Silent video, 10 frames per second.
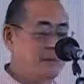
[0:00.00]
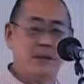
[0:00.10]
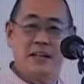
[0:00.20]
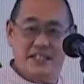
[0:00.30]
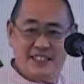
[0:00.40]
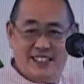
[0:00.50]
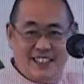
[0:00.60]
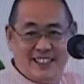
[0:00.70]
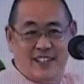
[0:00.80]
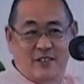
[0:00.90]
in the beginning
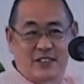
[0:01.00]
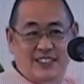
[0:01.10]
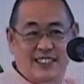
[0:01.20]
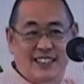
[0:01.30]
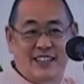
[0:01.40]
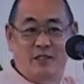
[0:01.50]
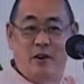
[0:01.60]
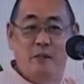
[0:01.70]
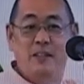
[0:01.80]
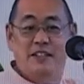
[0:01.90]
stages, obviously,
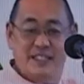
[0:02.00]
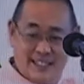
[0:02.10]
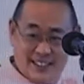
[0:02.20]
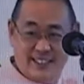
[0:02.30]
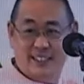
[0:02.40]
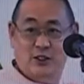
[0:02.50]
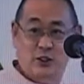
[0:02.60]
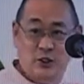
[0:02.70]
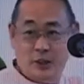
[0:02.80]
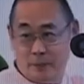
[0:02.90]
then there will be a
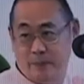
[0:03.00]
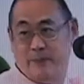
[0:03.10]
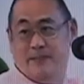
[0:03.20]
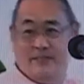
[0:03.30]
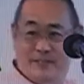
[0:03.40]
tendency to sleep.